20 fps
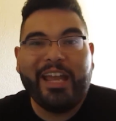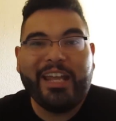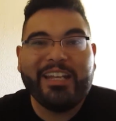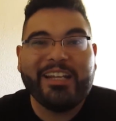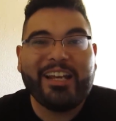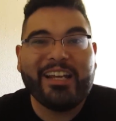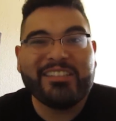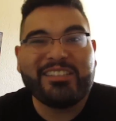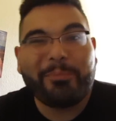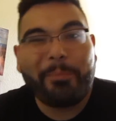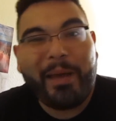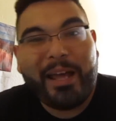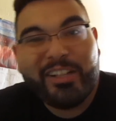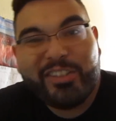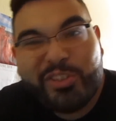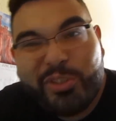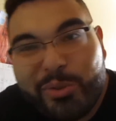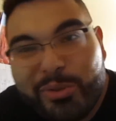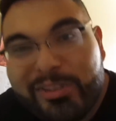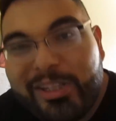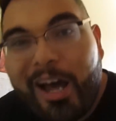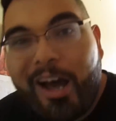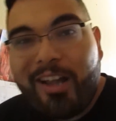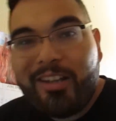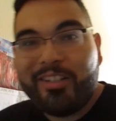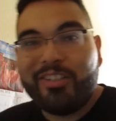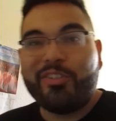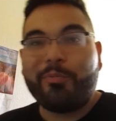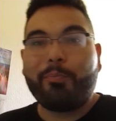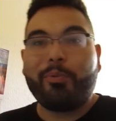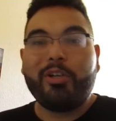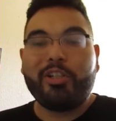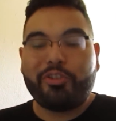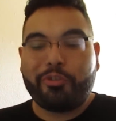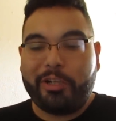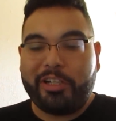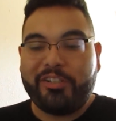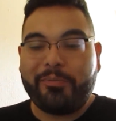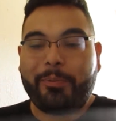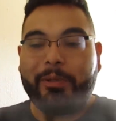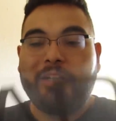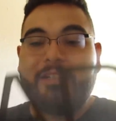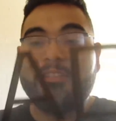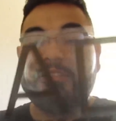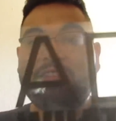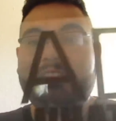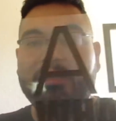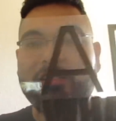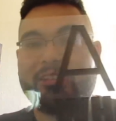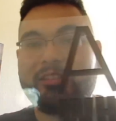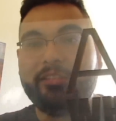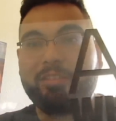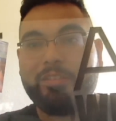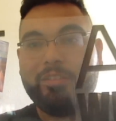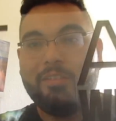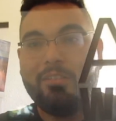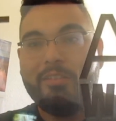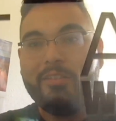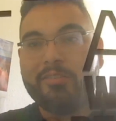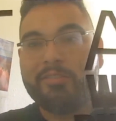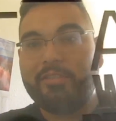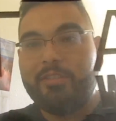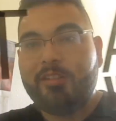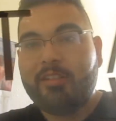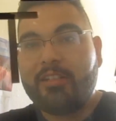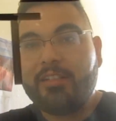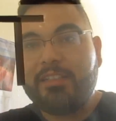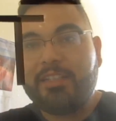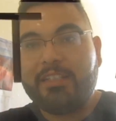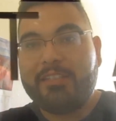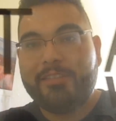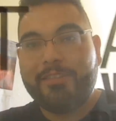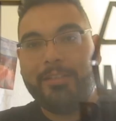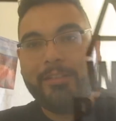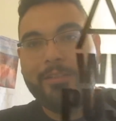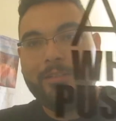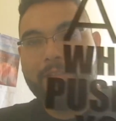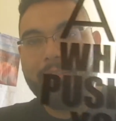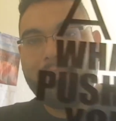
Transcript: And it costs about $2 per transparencies. So look at that, see?